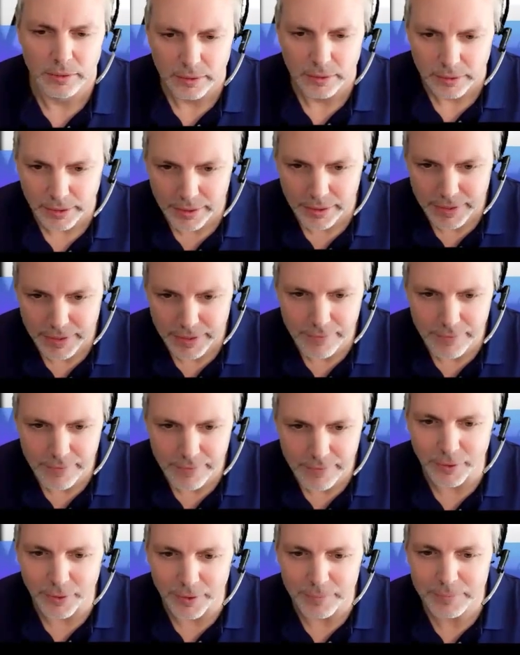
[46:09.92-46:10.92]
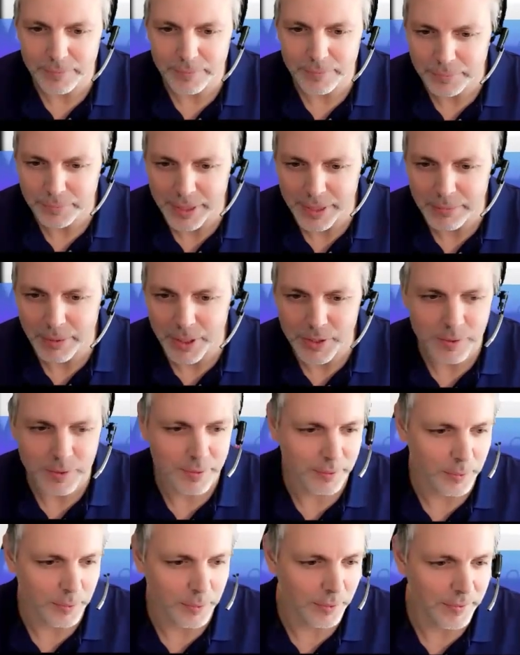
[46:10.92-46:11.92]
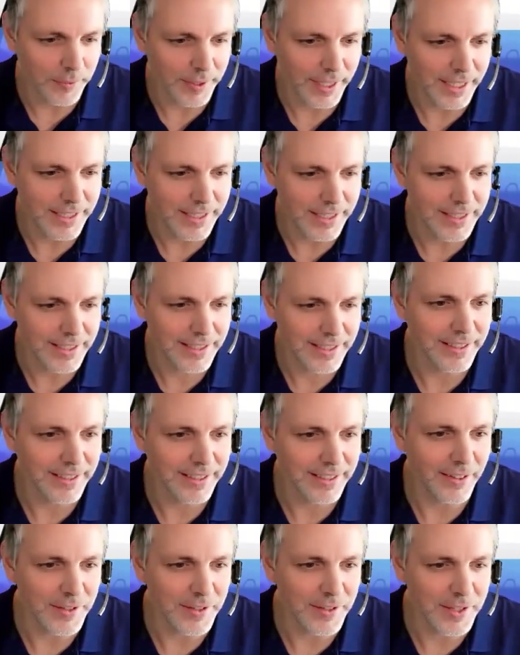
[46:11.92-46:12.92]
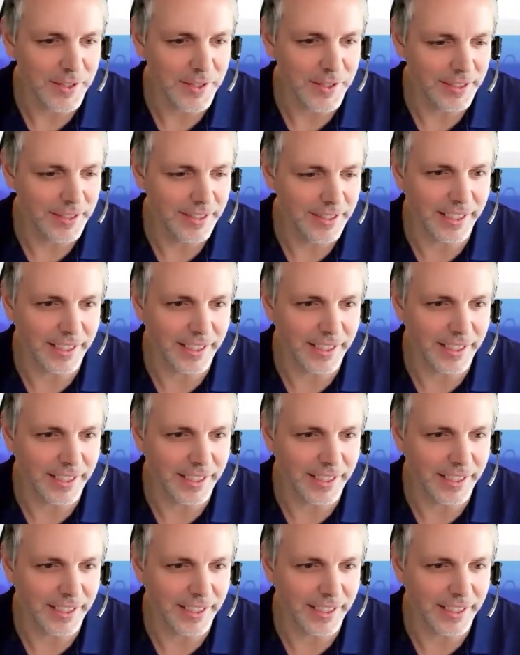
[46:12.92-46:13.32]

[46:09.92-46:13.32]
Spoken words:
Yeah, David's got pretty much all of these answered.